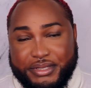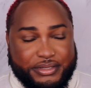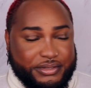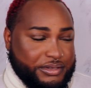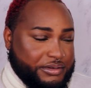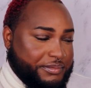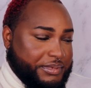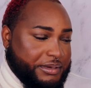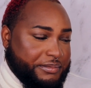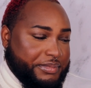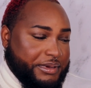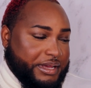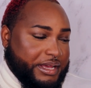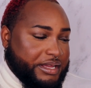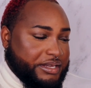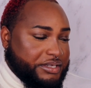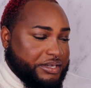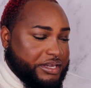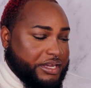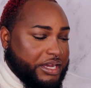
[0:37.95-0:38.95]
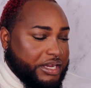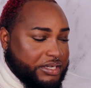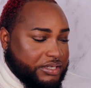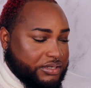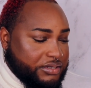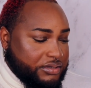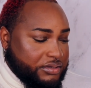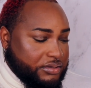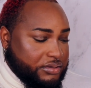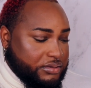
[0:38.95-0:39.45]
It's gonna be a bit
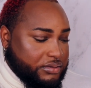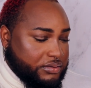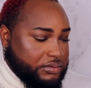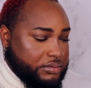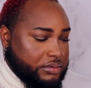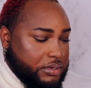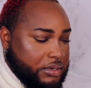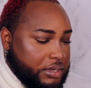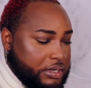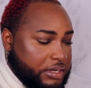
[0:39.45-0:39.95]
educational.